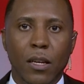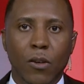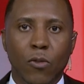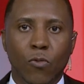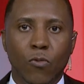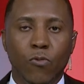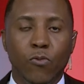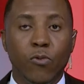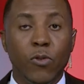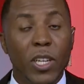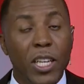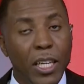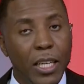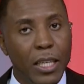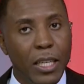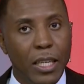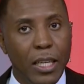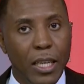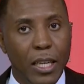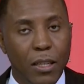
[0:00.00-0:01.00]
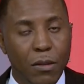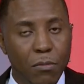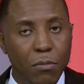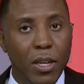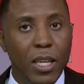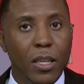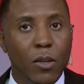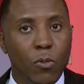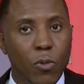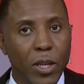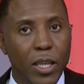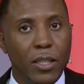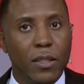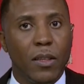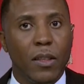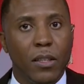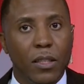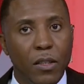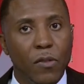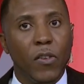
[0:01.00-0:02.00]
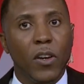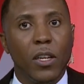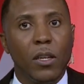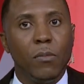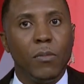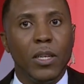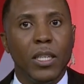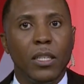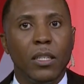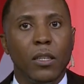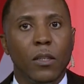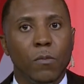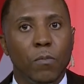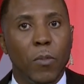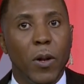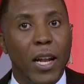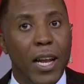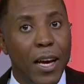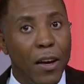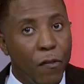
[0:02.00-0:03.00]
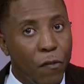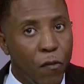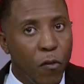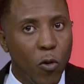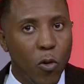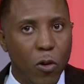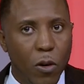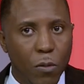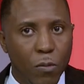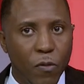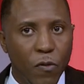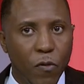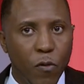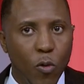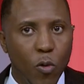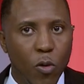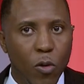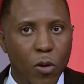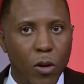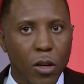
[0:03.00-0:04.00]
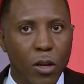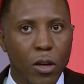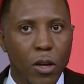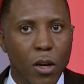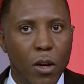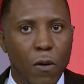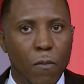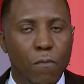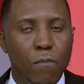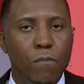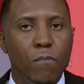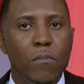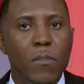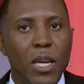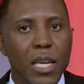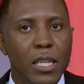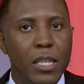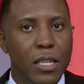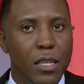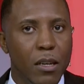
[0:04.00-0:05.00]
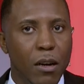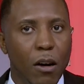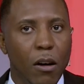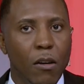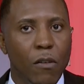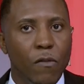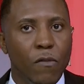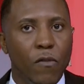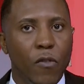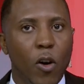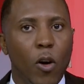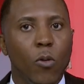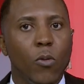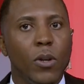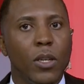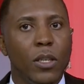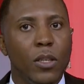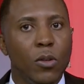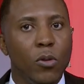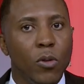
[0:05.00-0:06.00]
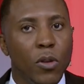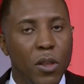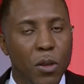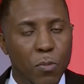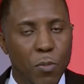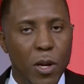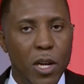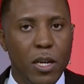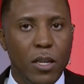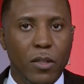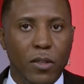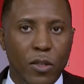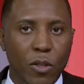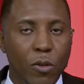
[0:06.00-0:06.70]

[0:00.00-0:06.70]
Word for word: really, in many ways, the developmental platform for many of our youth players.